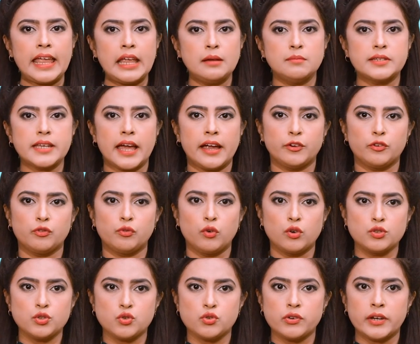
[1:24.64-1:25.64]
aimed at
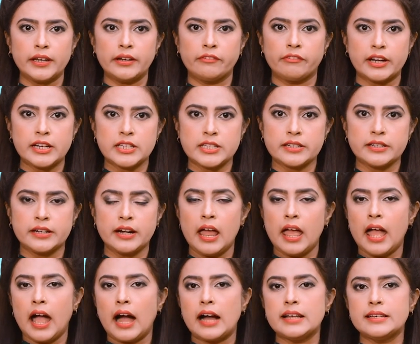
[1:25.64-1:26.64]
fostering greater
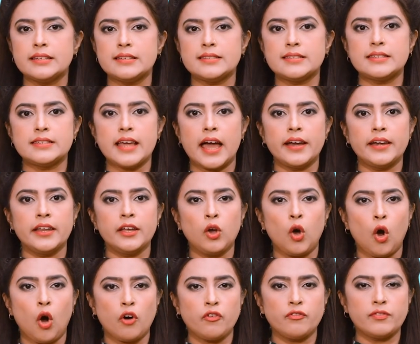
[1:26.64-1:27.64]
understanding
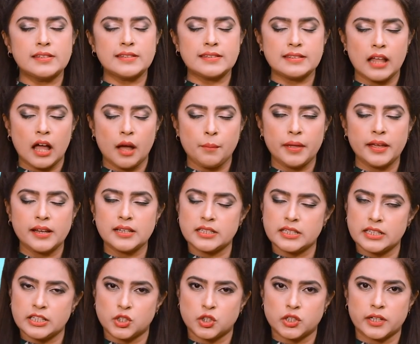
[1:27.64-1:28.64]
of Islamic
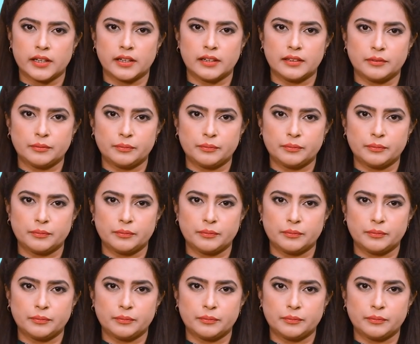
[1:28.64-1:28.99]
teaching.